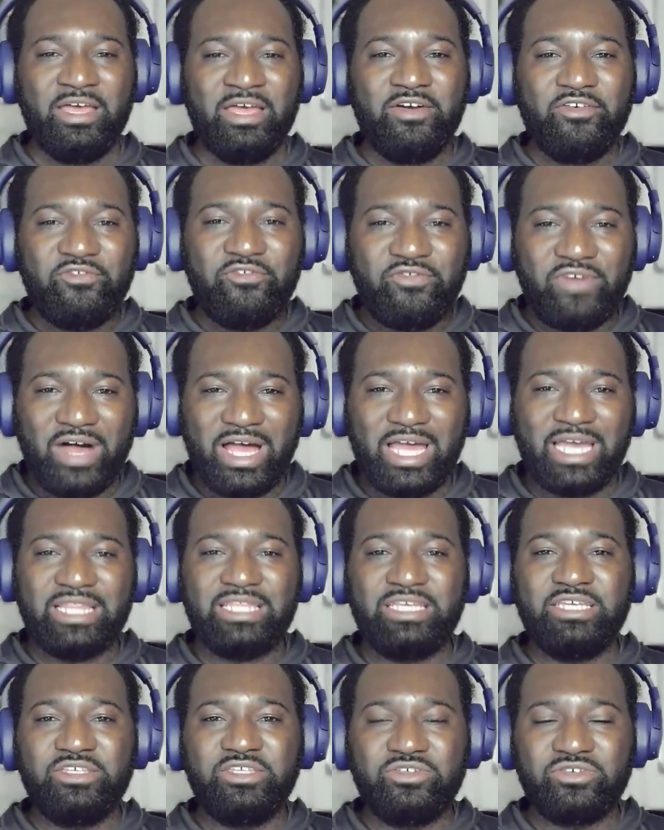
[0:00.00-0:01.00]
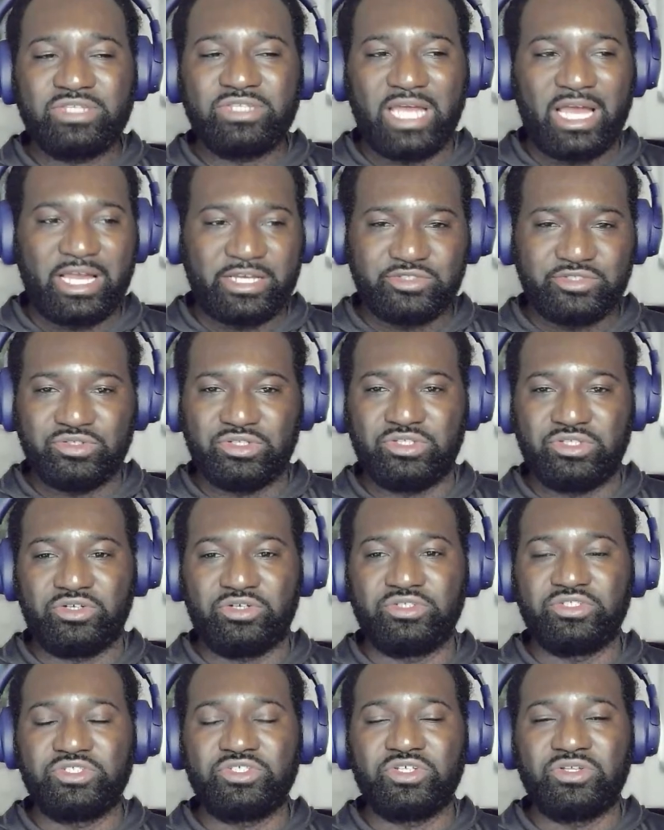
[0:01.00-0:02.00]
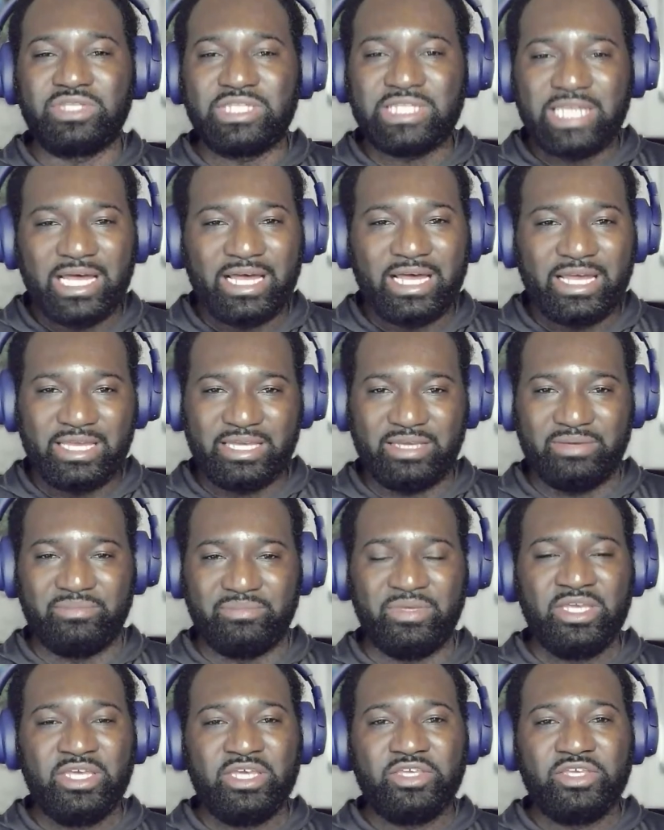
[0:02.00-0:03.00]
Filing your tax returns on time.